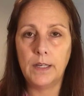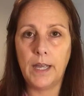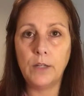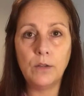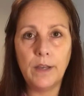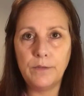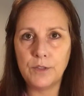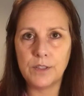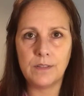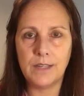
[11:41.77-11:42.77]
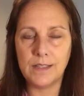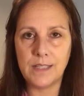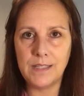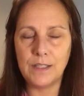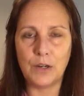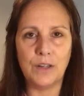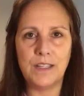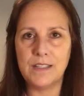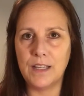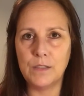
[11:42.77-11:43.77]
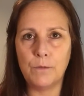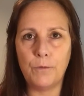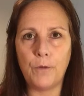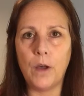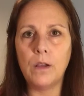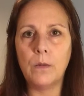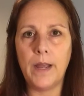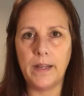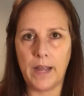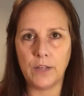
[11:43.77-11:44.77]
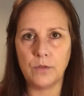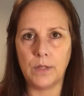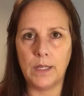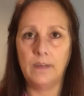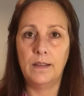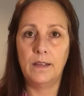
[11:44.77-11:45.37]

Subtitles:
and your life just gets easier and these things fall away naturally.